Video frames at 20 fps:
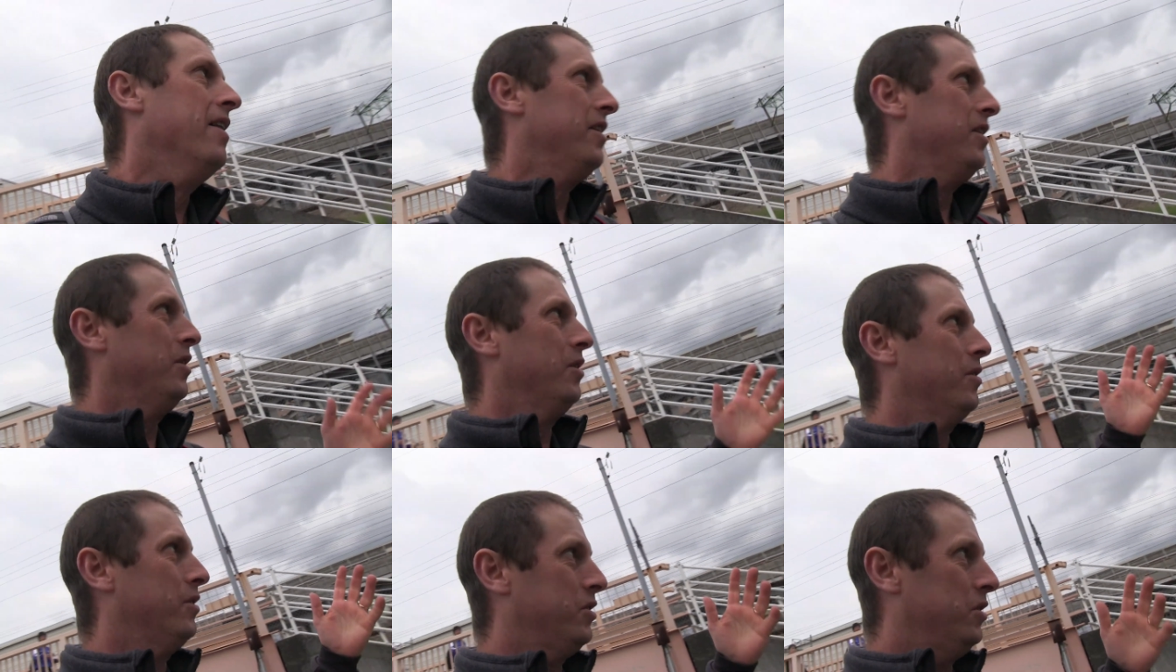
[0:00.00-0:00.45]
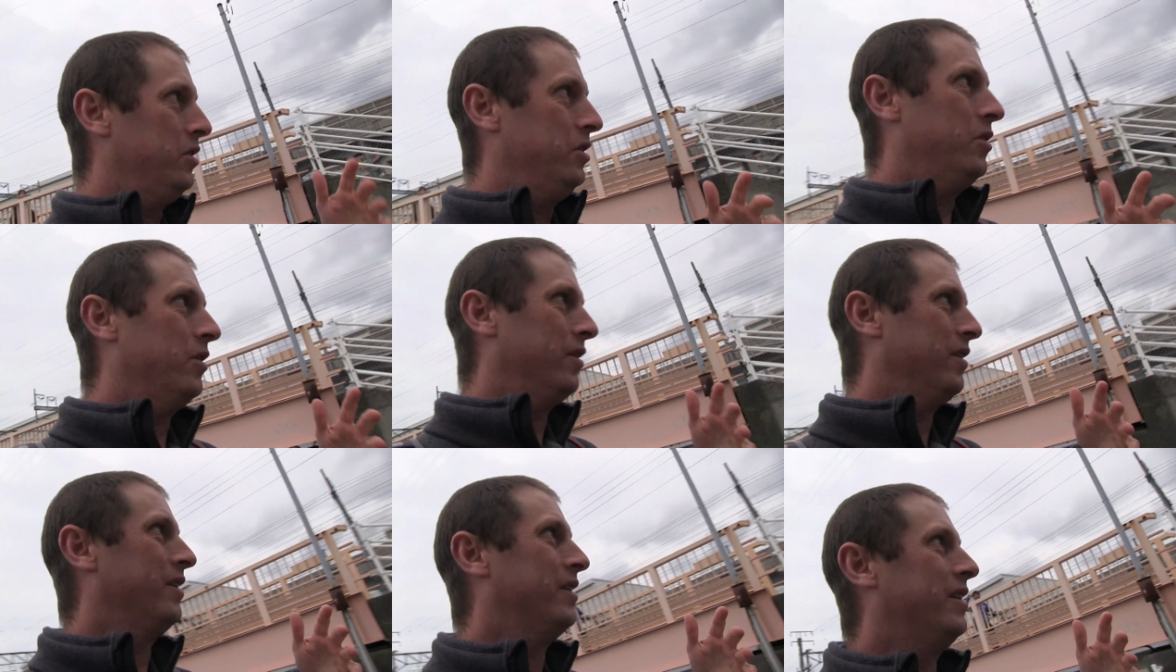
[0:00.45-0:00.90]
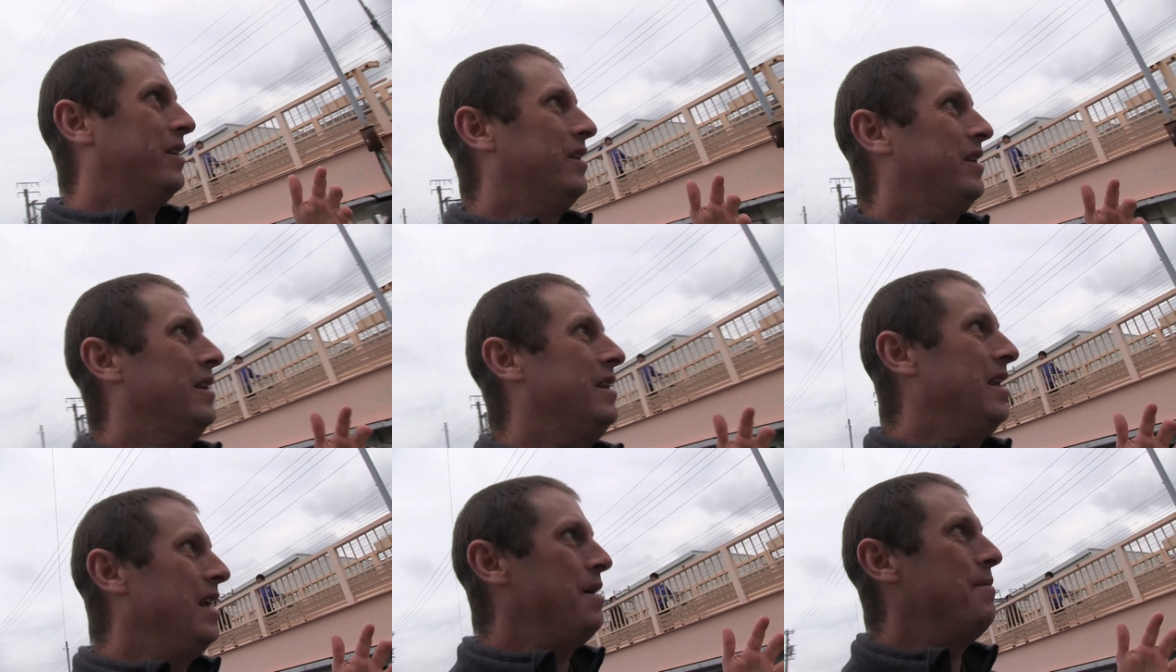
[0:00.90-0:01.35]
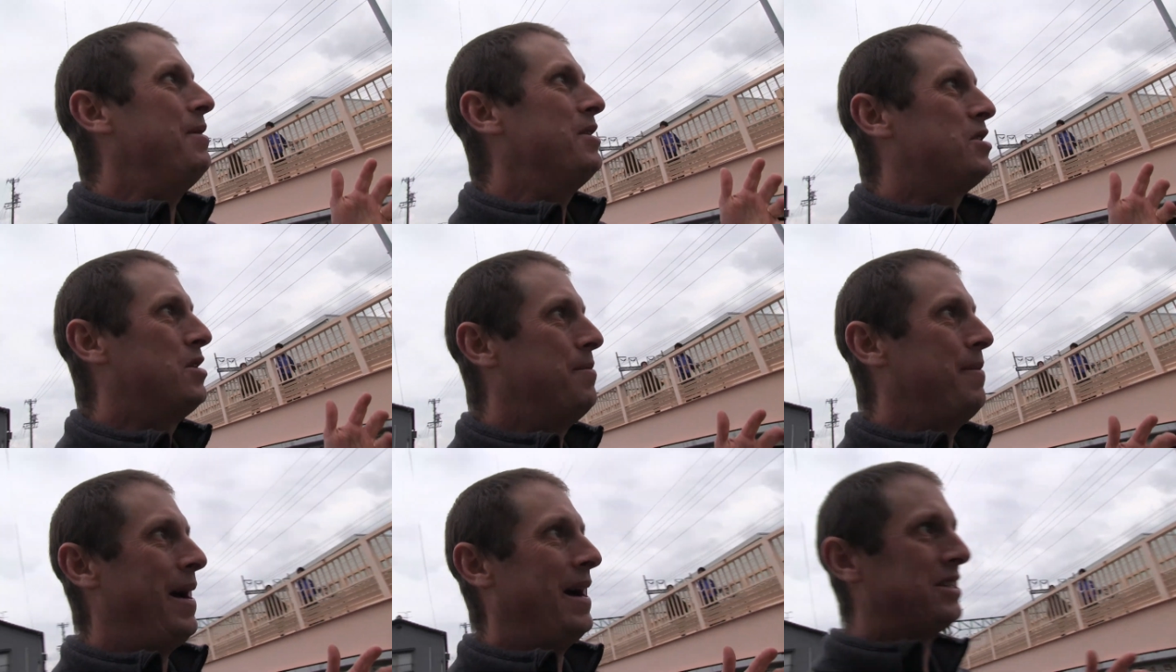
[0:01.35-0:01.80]

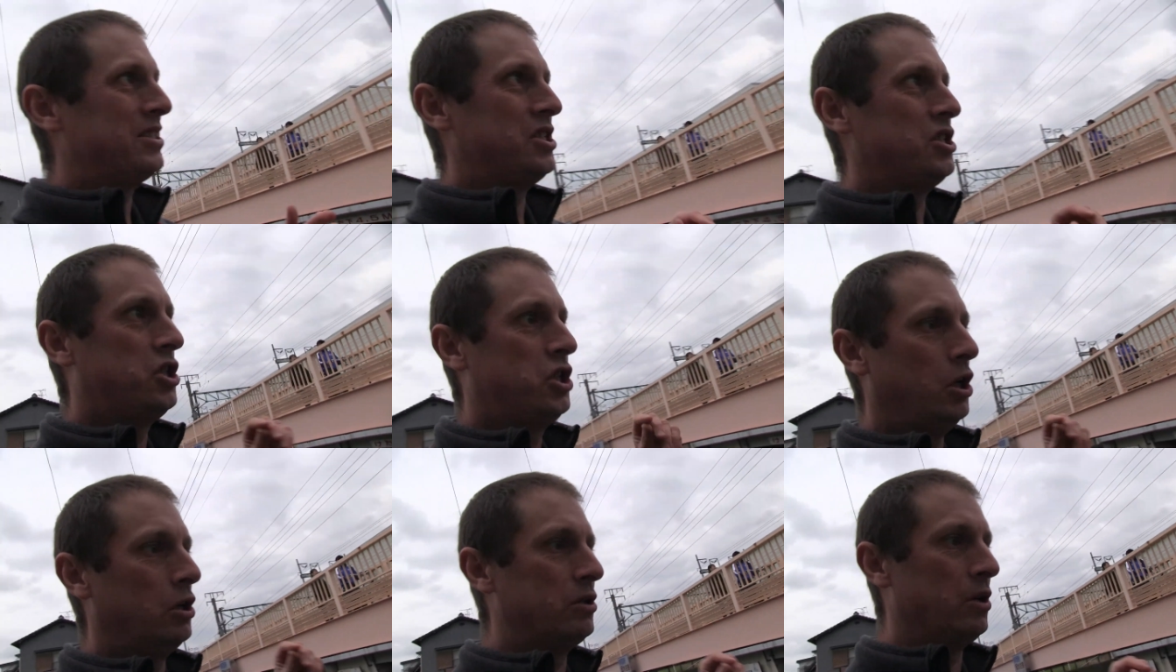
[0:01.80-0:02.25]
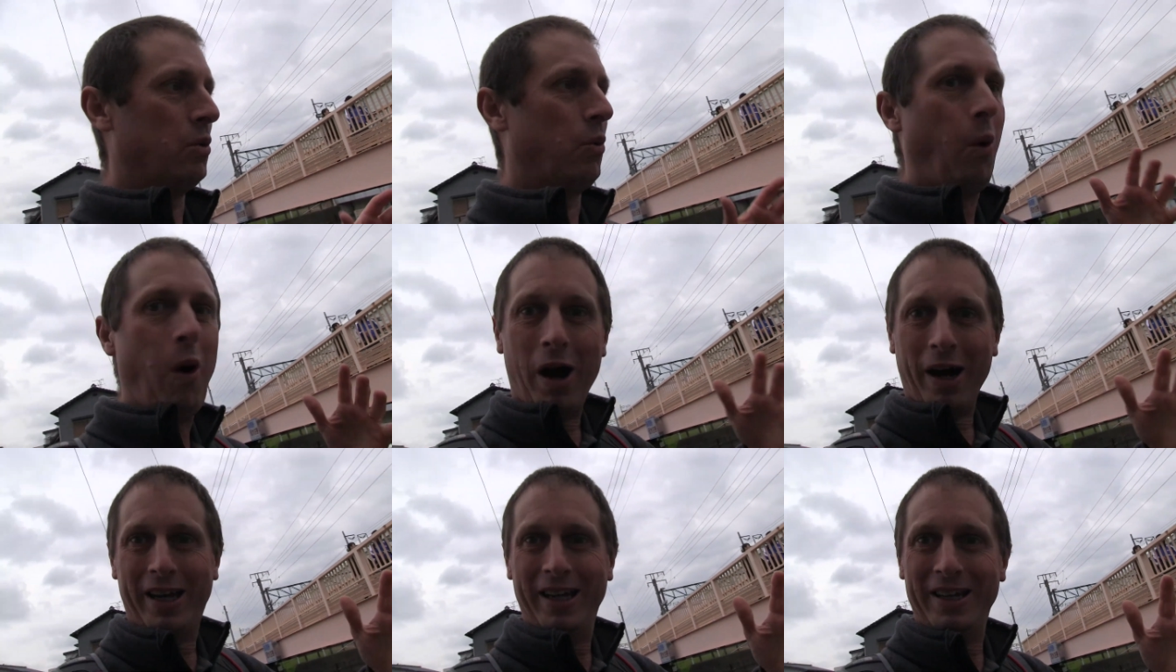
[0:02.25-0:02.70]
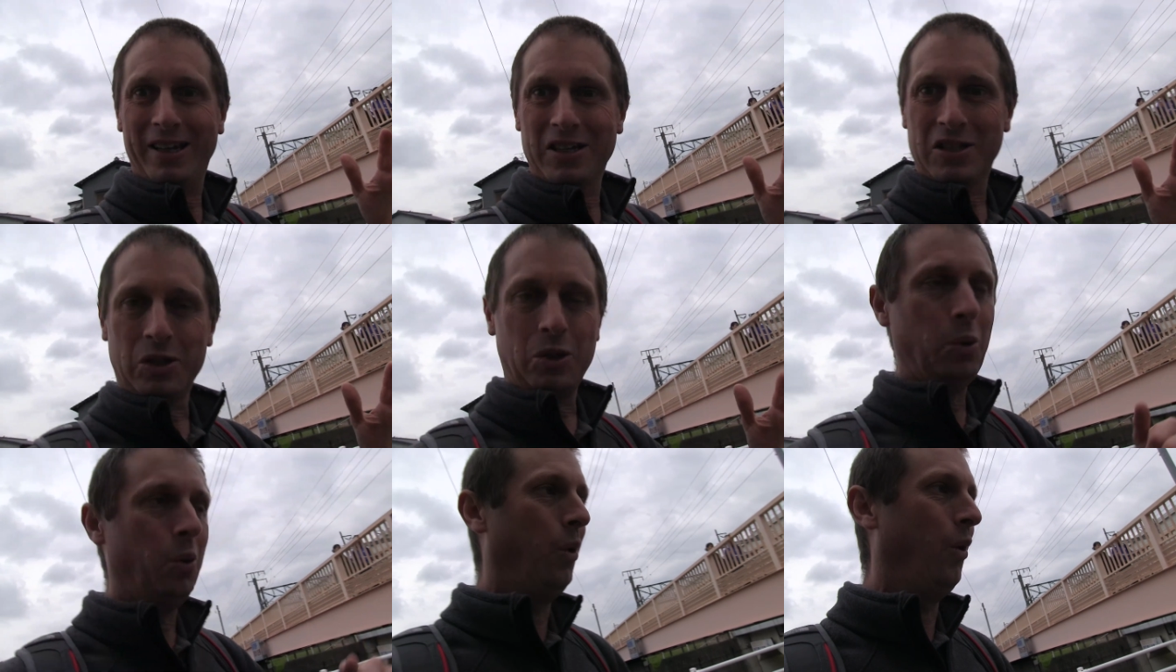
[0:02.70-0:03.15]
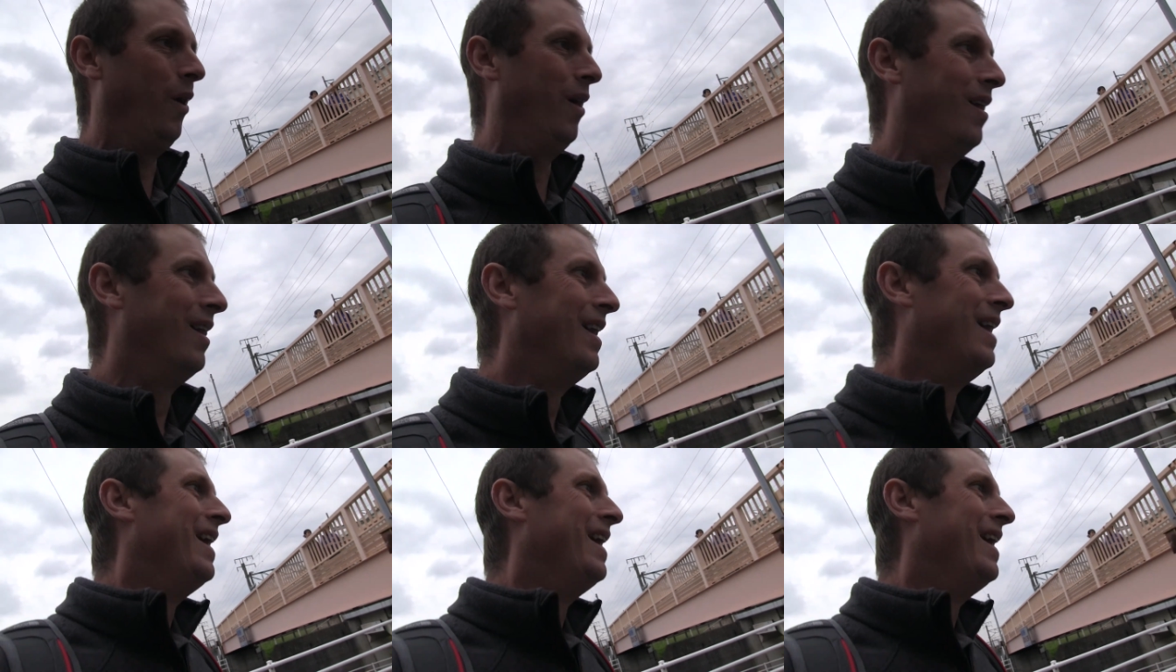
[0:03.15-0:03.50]
imagine children walking to school